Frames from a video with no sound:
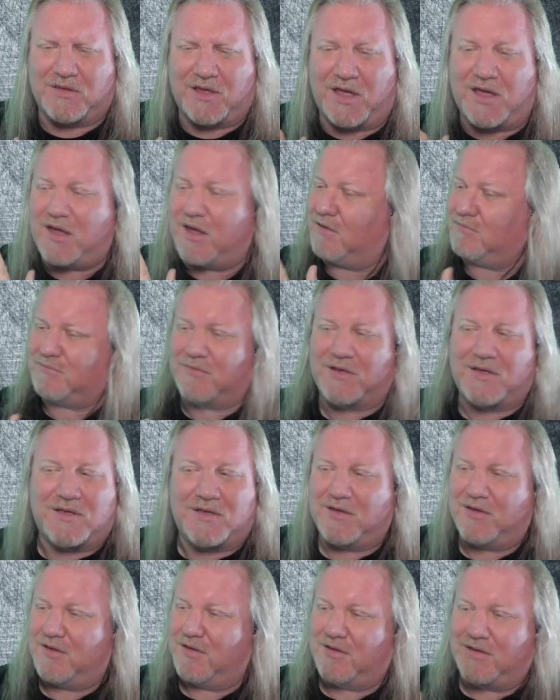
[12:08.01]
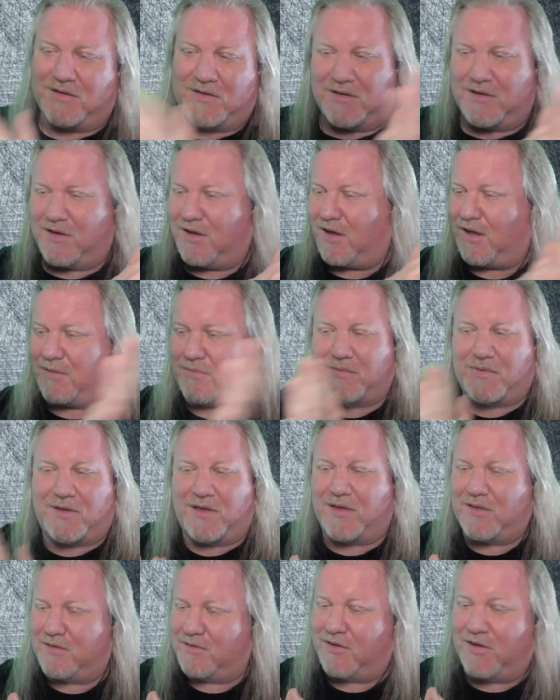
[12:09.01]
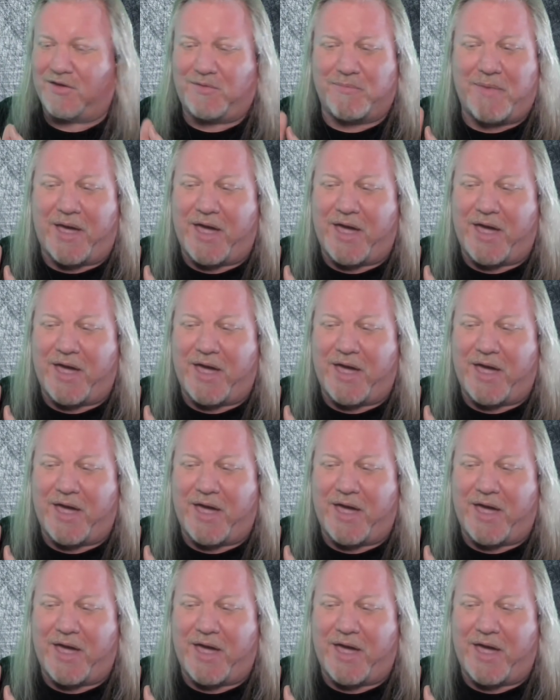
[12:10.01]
And I doesn't